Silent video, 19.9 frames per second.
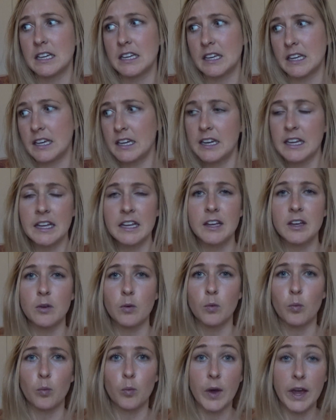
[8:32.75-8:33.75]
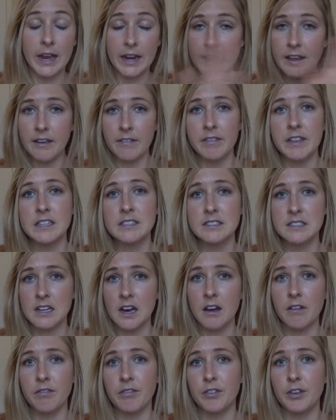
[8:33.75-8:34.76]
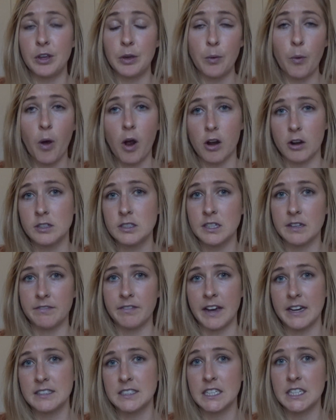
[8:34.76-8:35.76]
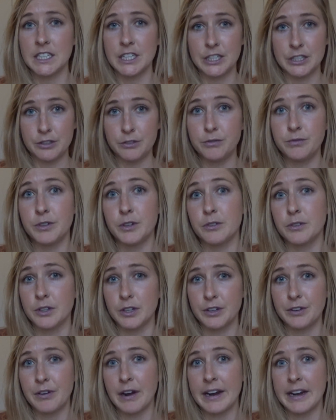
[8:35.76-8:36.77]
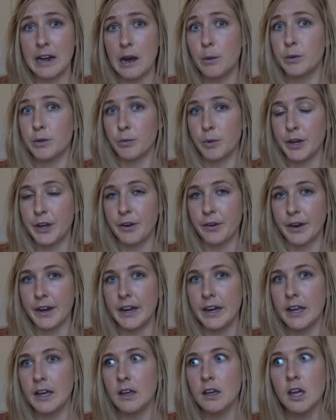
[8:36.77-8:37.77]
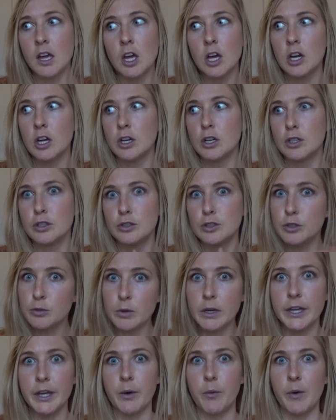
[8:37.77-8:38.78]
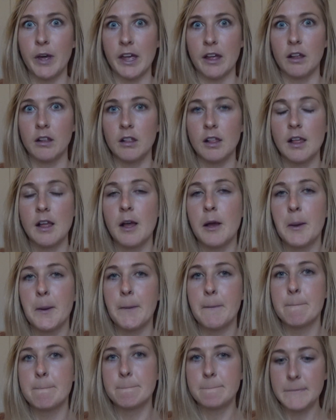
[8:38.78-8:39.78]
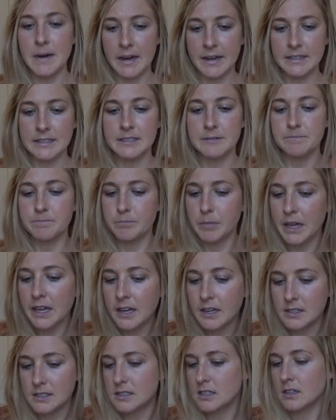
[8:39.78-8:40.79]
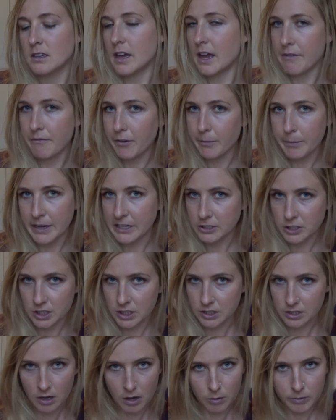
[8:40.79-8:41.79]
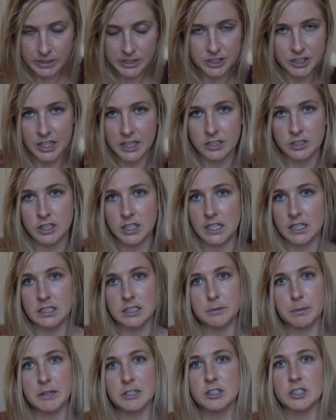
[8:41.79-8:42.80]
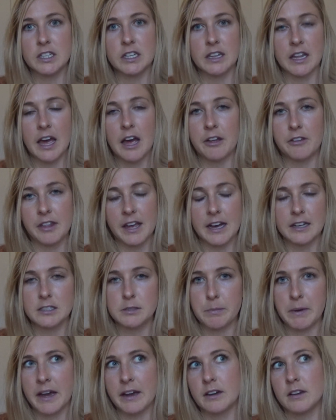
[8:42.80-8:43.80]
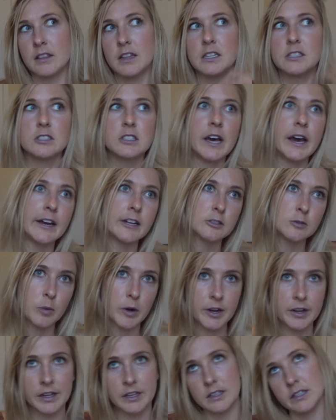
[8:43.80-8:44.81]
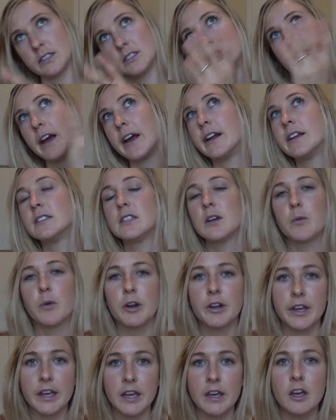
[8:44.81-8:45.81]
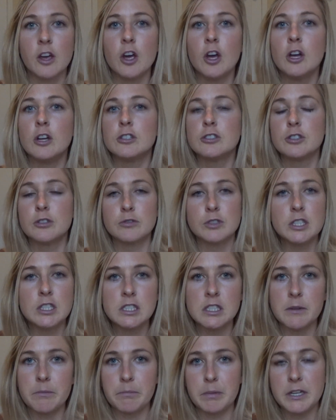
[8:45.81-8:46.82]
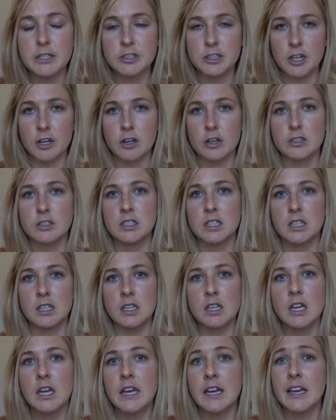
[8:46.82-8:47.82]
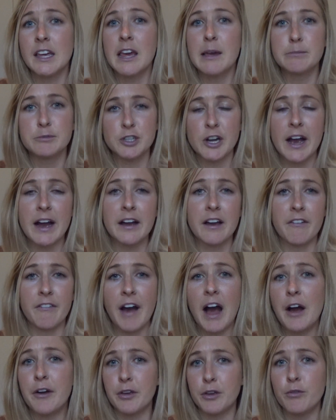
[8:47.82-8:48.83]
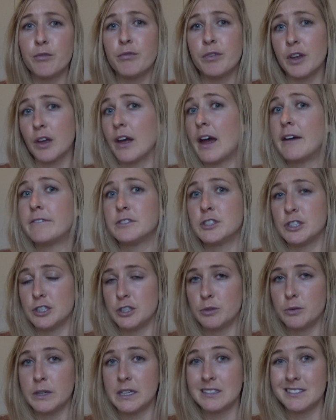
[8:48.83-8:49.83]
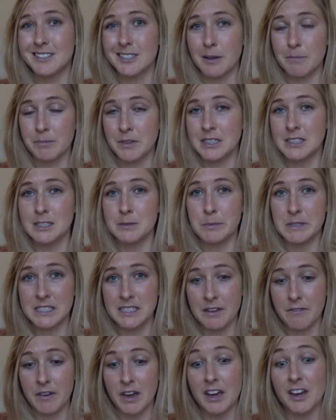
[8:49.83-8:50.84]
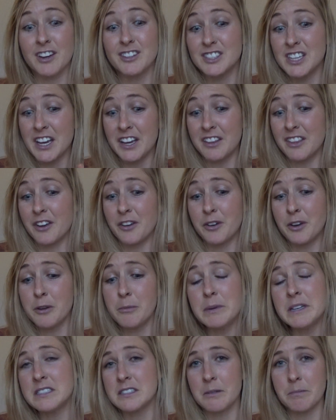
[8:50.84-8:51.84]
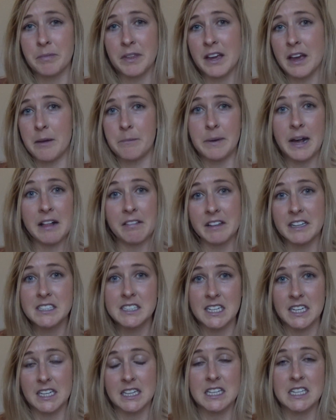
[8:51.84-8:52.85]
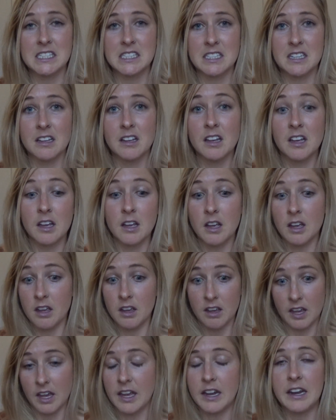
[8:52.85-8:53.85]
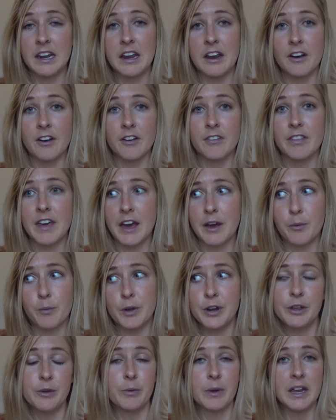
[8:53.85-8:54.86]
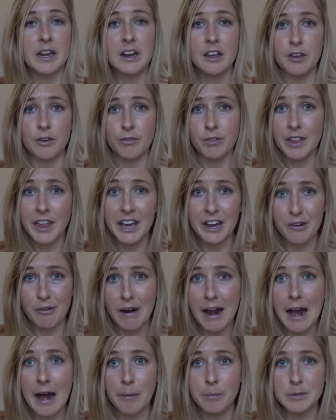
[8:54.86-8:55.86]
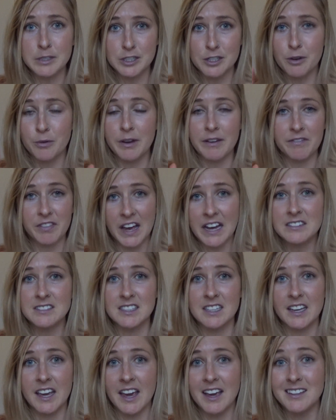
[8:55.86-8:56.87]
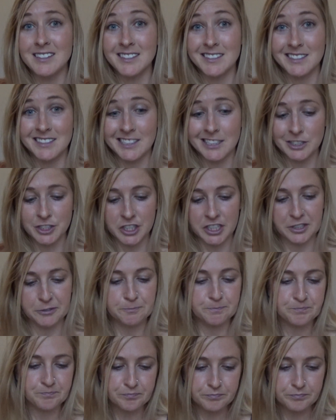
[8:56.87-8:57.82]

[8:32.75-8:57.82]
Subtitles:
eating any of this stuff you aren't affected and you feel good right now with what you're eating, do what you will. But because information is always changing, especially in the health aspect, this diet's working, this diet isn't working. So just be sure to keep track of how you feel after you eat something specific, because there could be something I'm not listing in here that when you eat it you feel like crap. So if that's the case, ditch it.